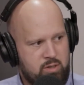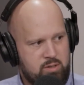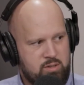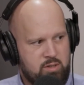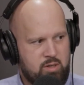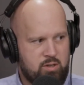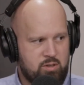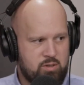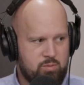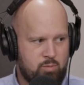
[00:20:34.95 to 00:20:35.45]
it's
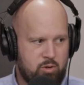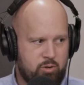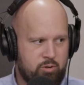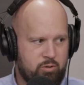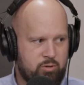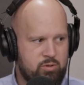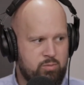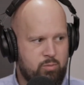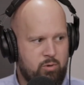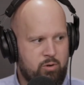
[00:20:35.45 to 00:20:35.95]
getting smarter
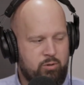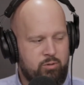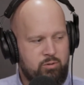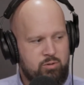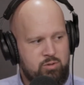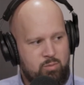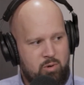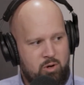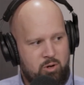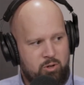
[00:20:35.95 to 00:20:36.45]
and smarter and
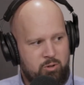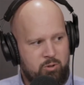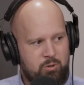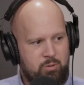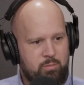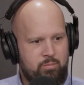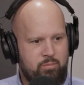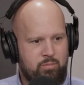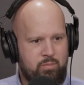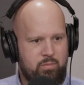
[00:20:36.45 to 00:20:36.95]
smarter.